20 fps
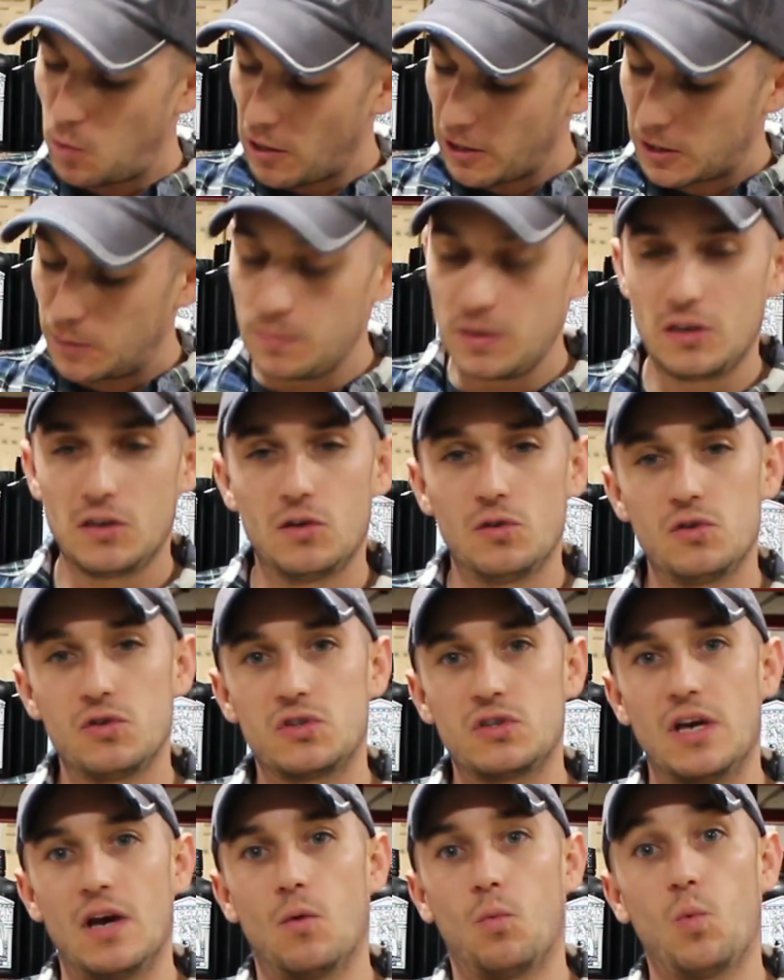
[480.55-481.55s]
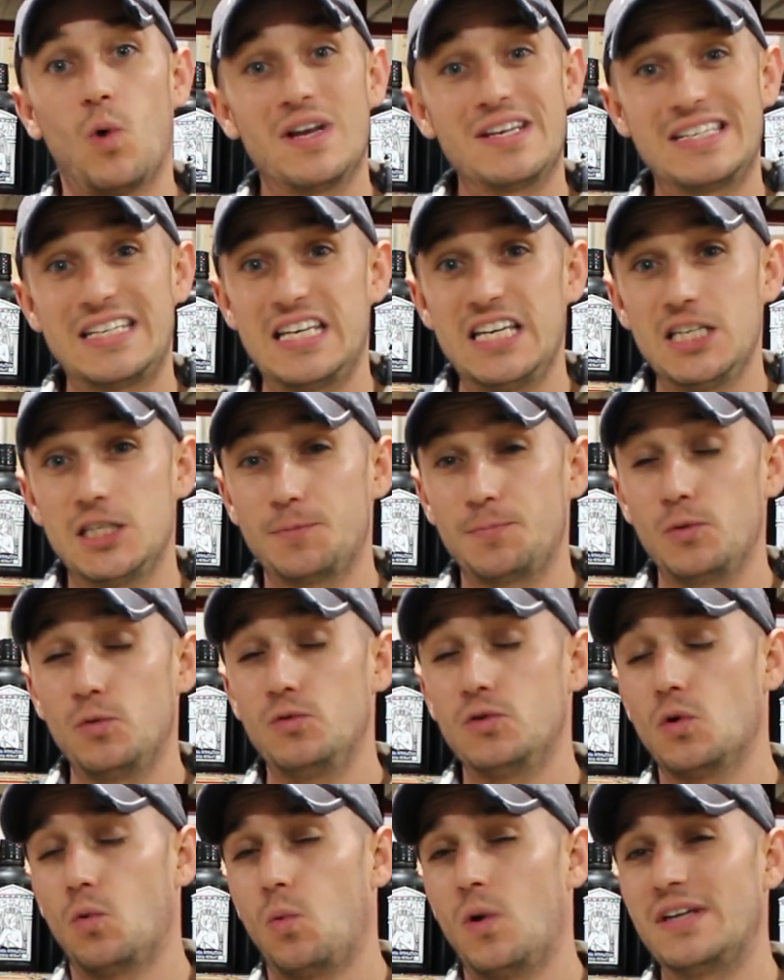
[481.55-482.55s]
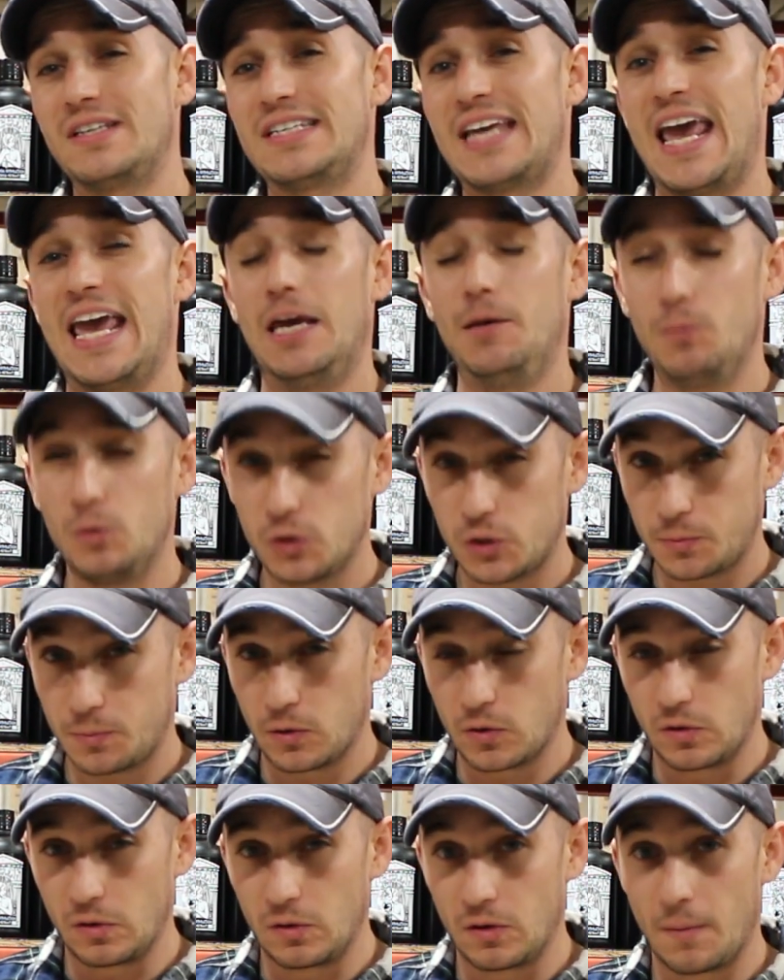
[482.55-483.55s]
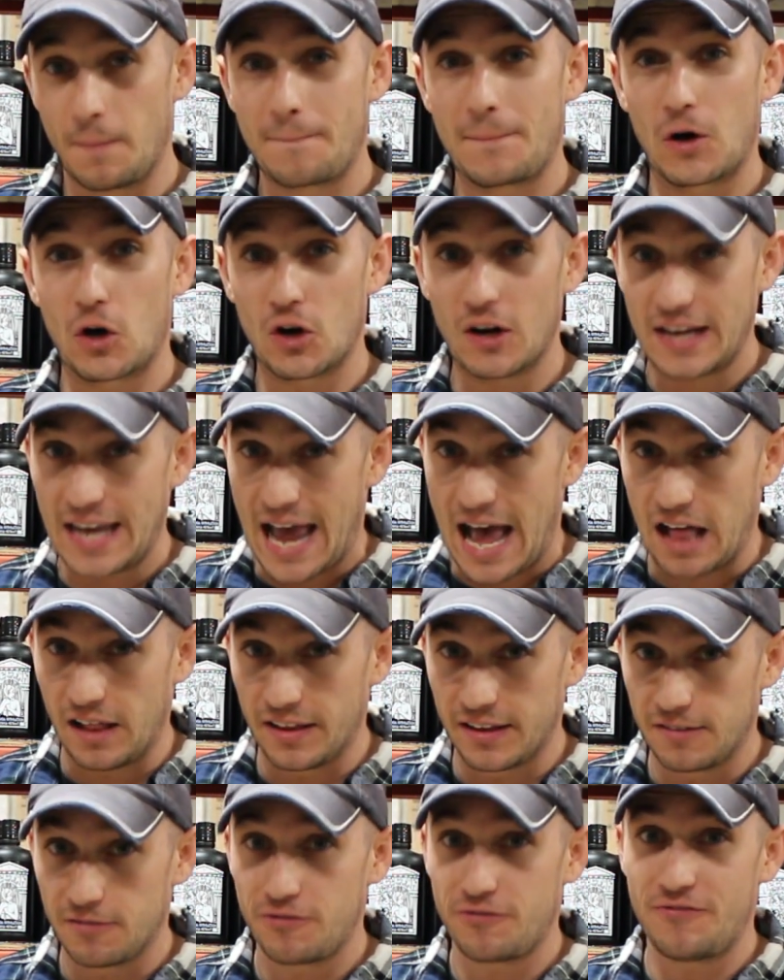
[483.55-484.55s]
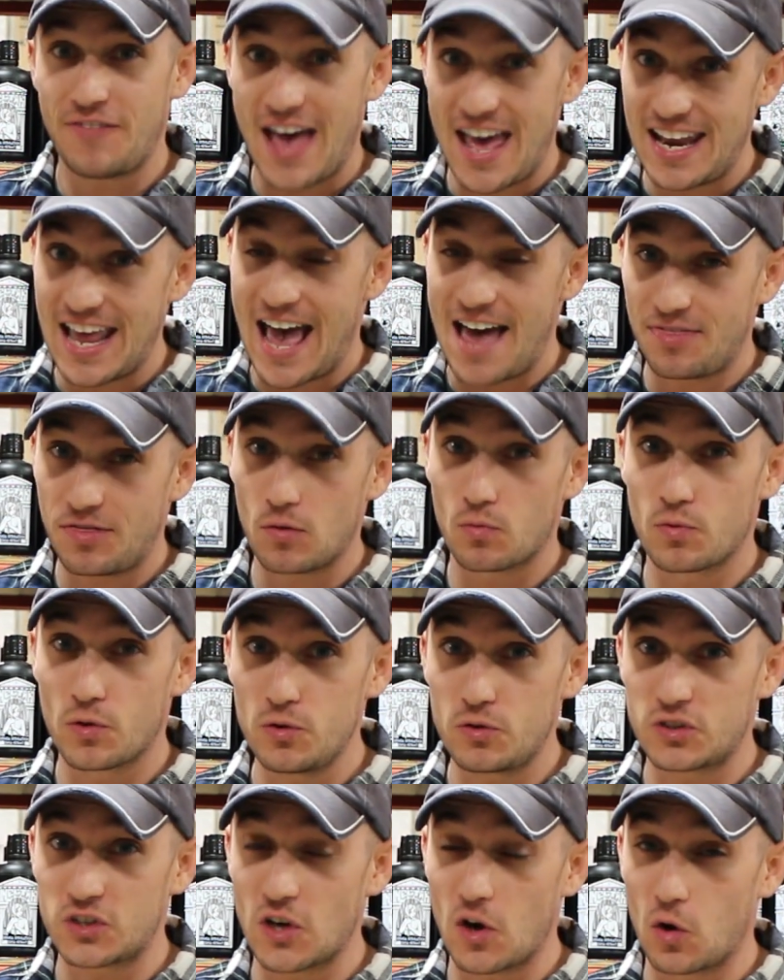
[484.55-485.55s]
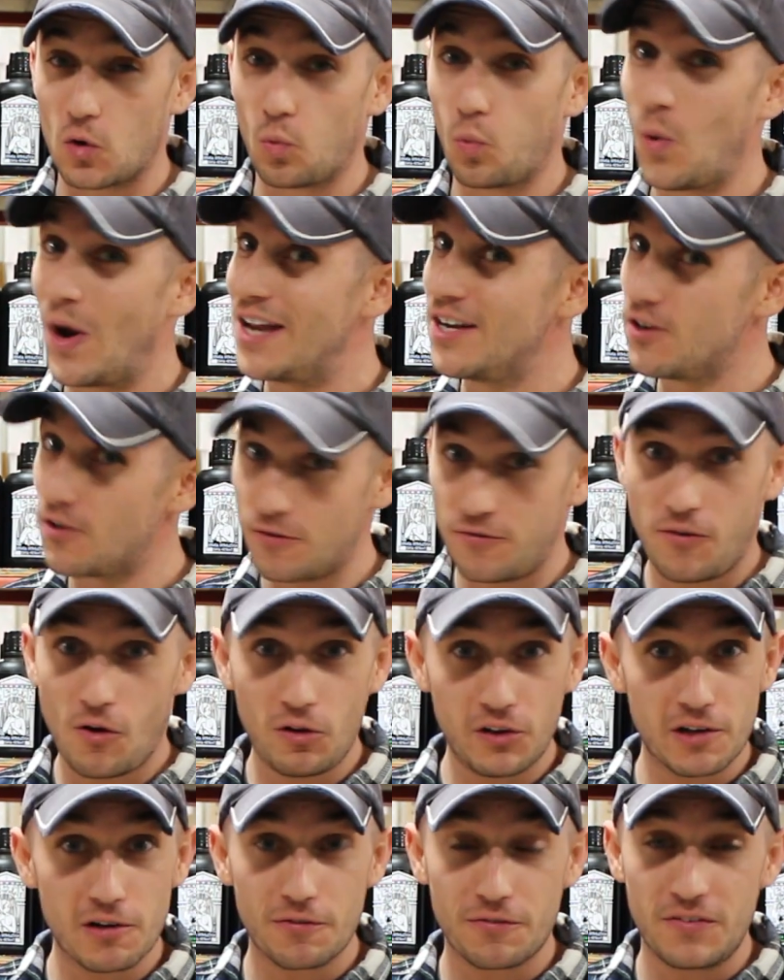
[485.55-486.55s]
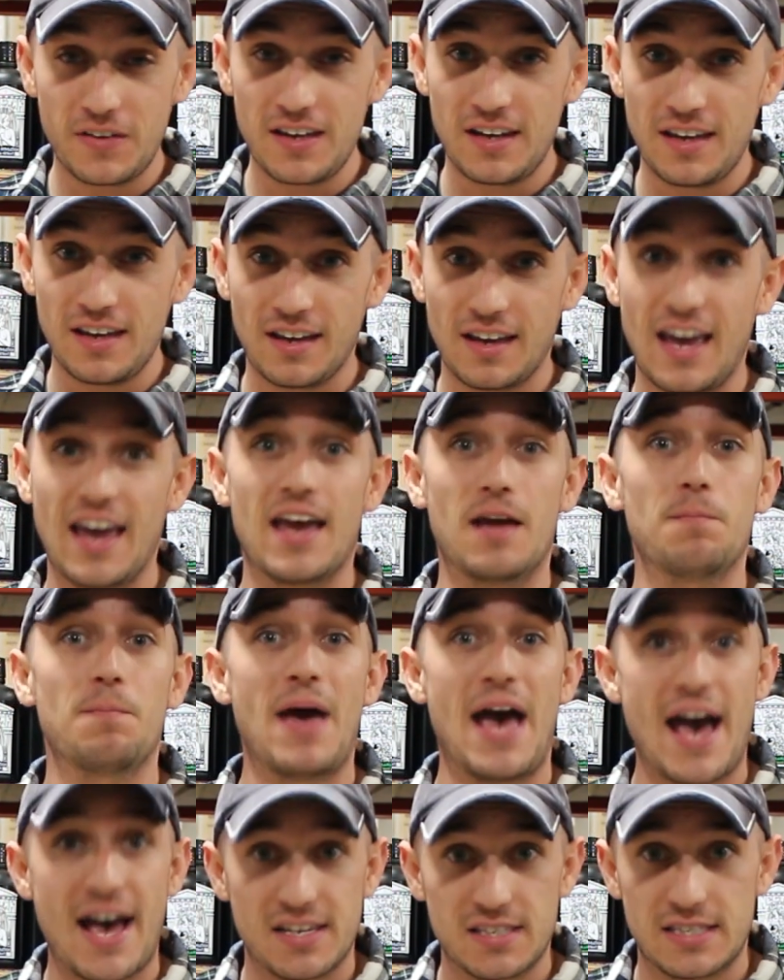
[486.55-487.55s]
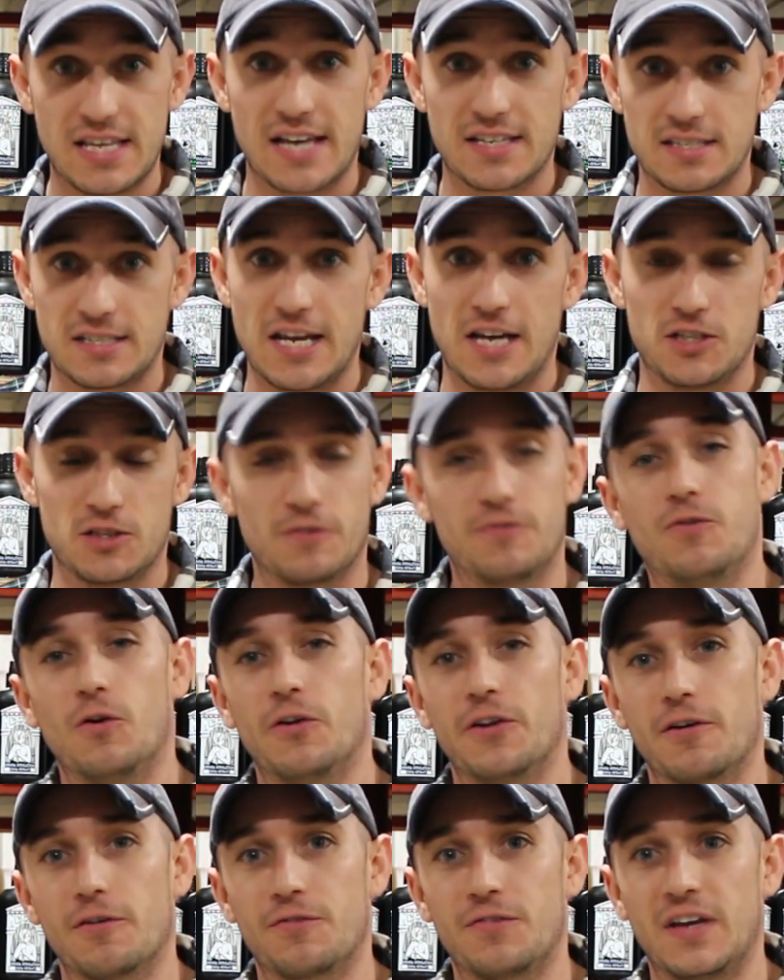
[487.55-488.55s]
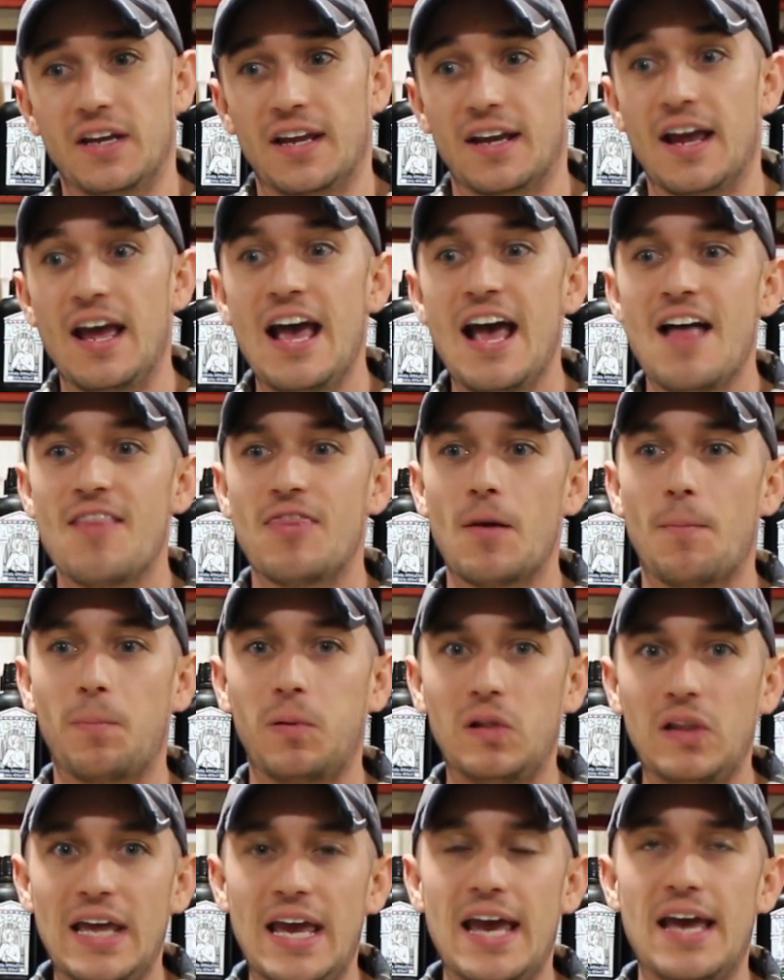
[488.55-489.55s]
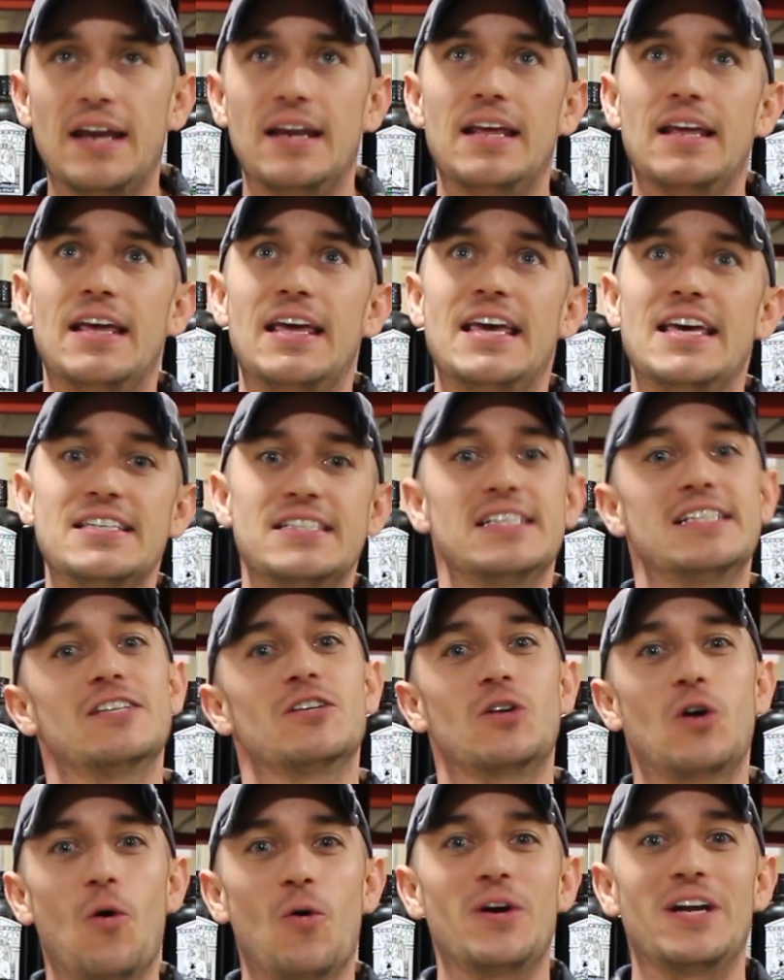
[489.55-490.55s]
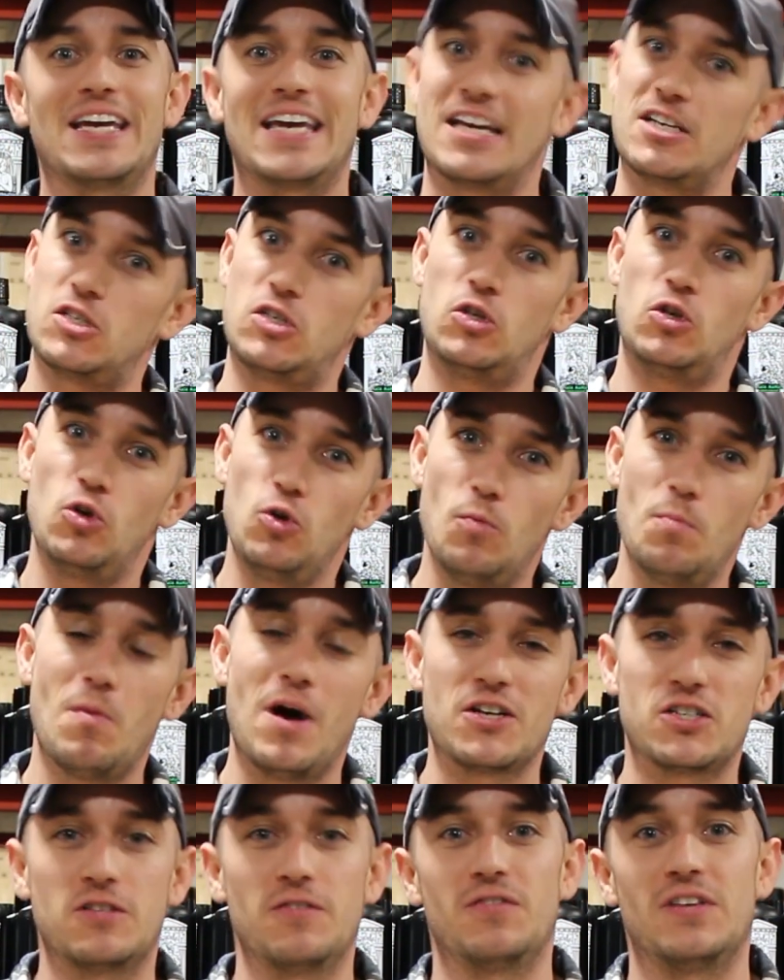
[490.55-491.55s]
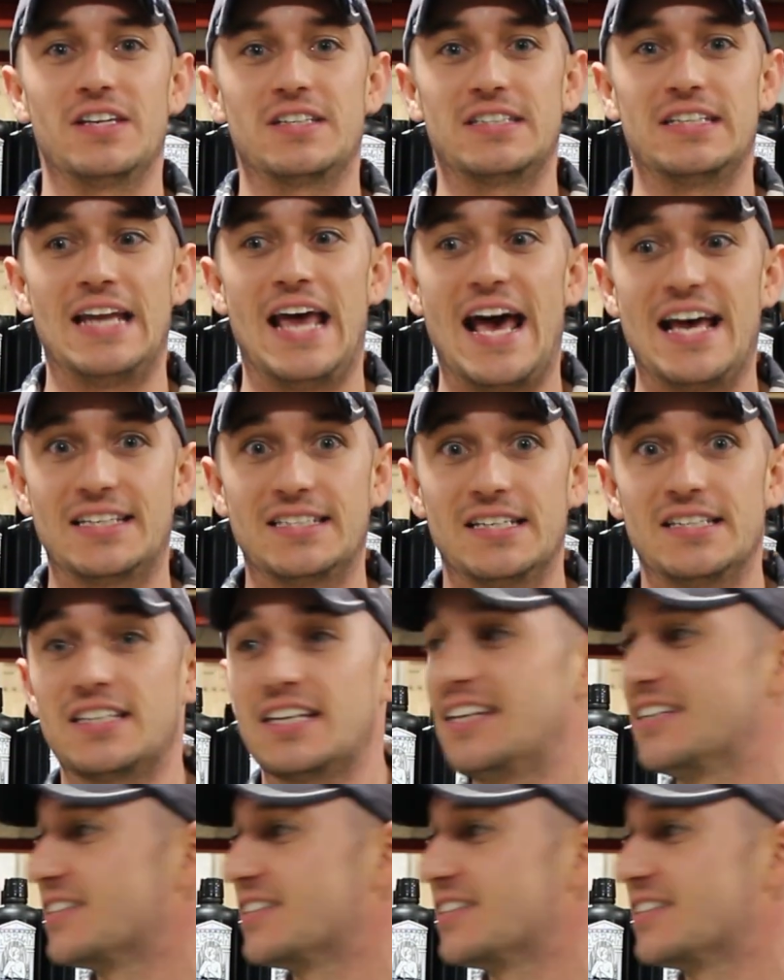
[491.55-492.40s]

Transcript: product can be used at 1 teaspoon to 1 tablespoon per gallon fed at the root zone when you're foliar feeding and past that stage of foliar feeding. The plant isn't going to get too much of this in essence